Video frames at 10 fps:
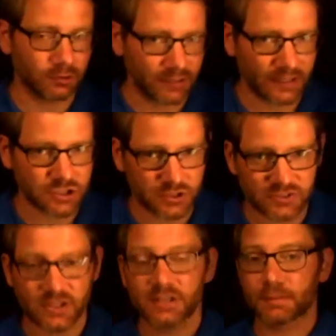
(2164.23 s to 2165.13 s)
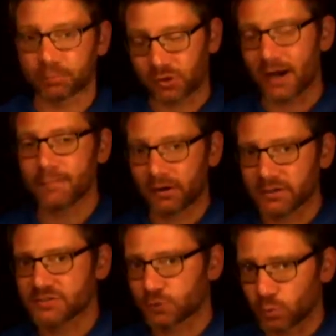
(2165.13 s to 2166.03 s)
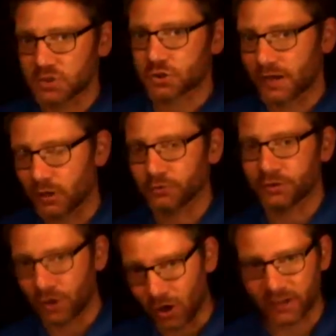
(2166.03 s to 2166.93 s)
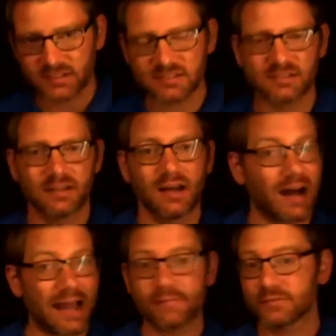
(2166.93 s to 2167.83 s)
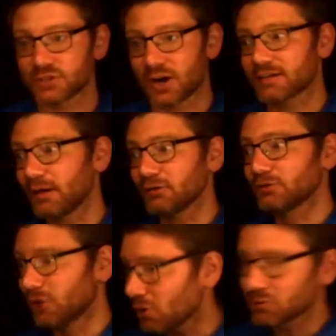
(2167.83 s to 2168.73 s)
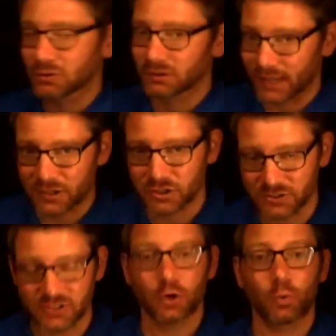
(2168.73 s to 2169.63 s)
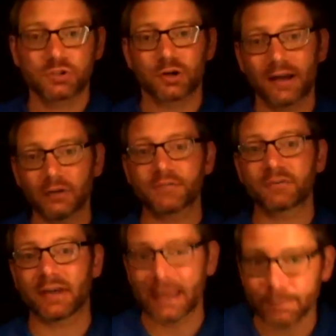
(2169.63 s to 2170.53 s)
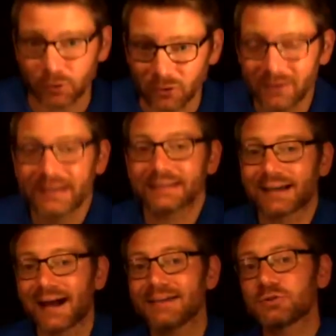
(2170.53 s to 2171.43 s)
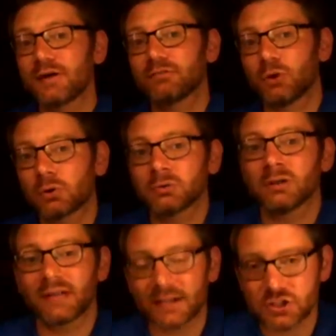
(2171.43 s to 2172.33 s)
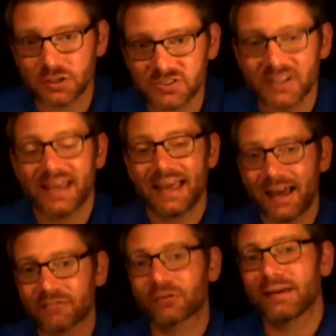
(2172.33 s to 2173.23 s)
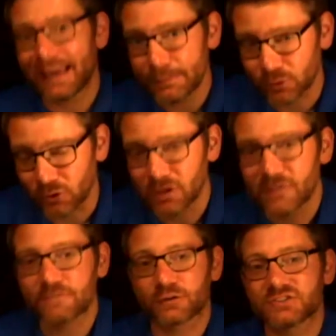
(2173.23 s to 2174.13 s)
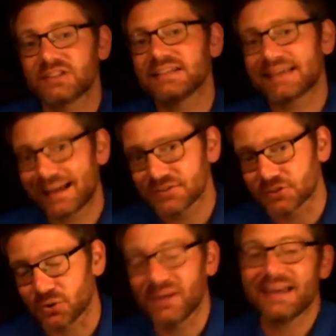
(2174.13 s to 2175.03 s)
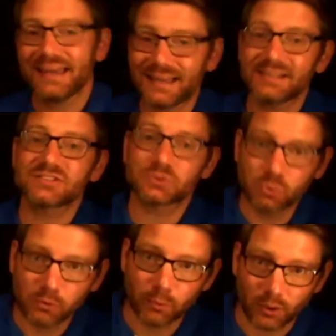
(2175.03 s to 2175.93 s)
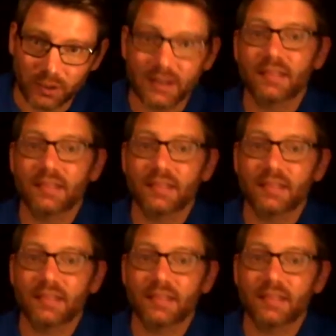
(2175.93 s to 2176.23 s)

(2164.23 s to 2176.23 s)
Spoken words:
elections, the primaries for which are held in August. I haven't even talked about local elections, which are held every April. Guys, you have local elections every April for city council and school board,